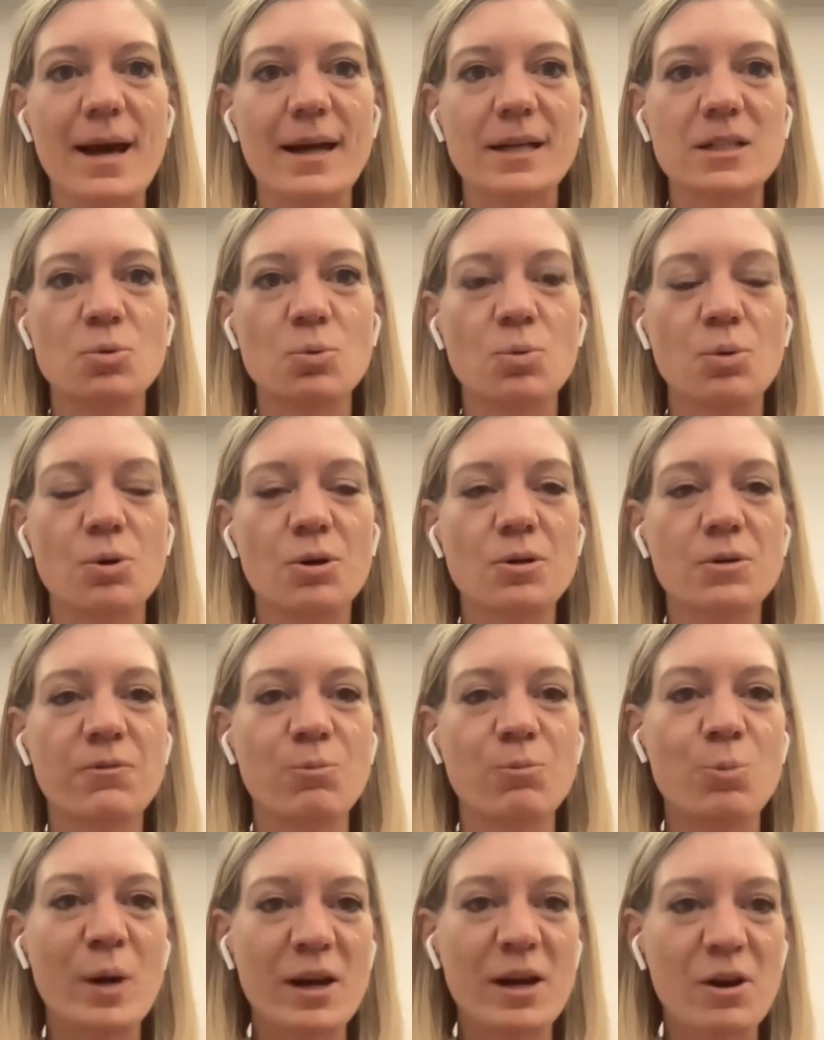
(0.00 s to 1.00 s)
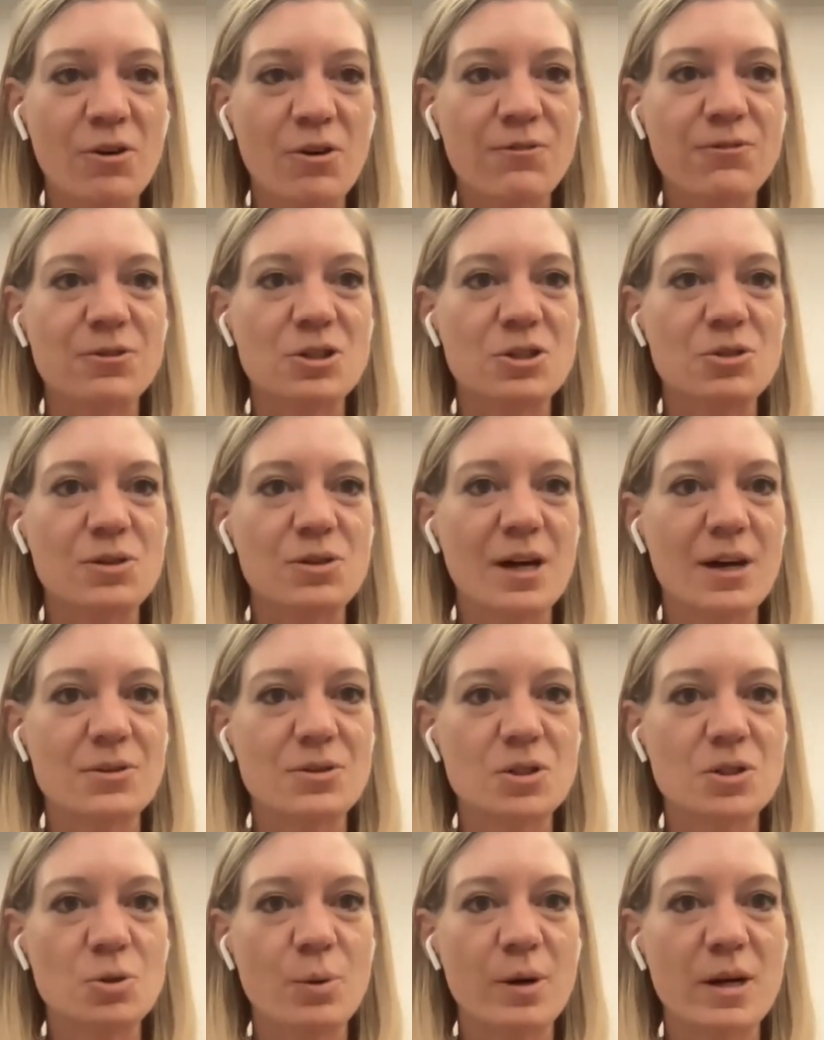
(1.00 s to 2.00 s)
Impact Award winner for
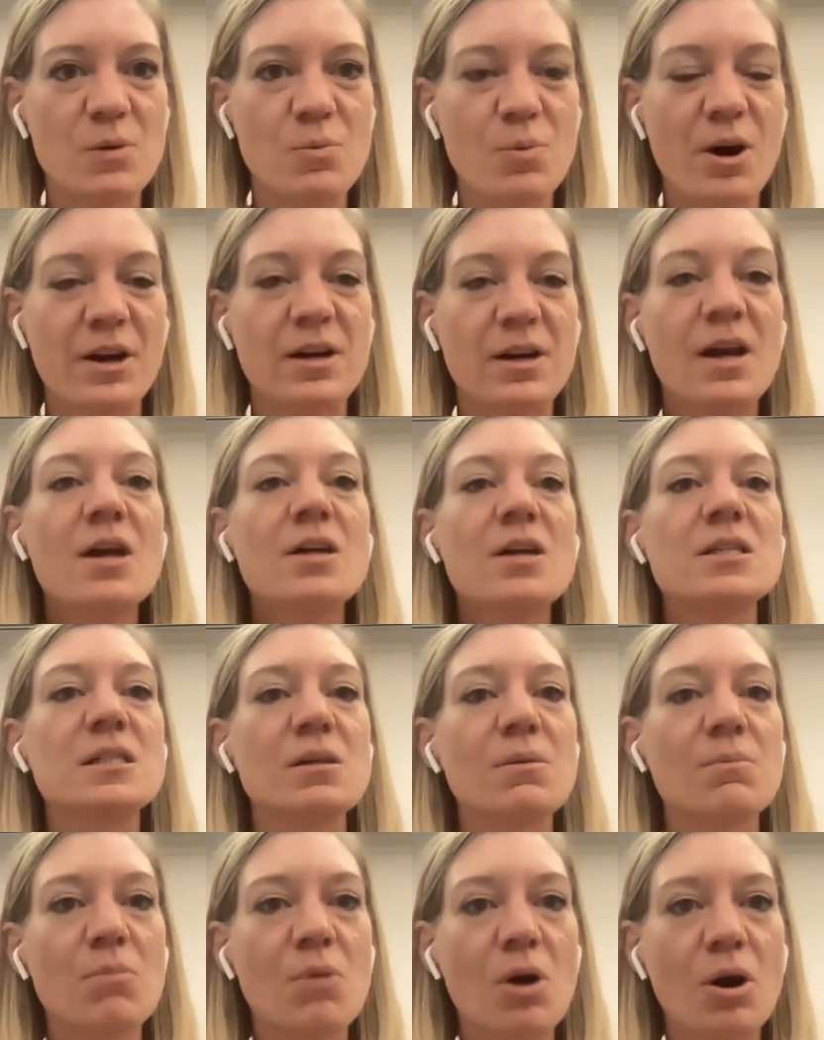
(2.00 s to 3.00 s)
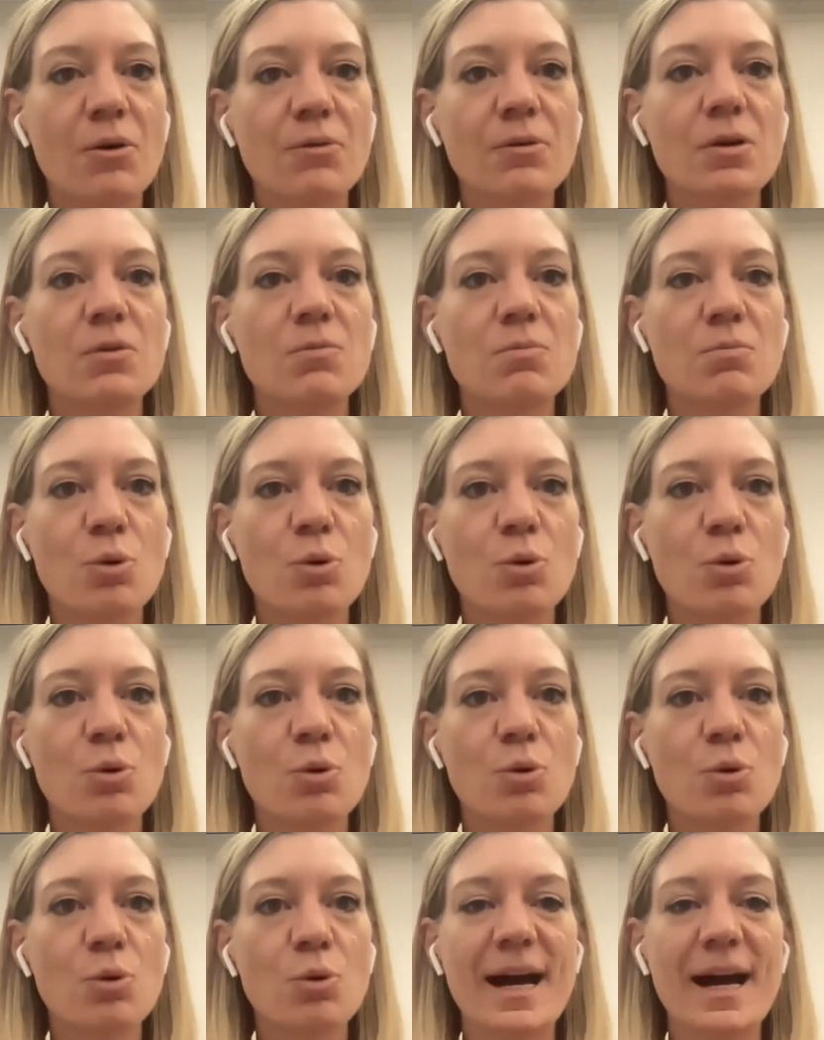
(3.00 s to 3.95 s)
2021 tomorrow morning,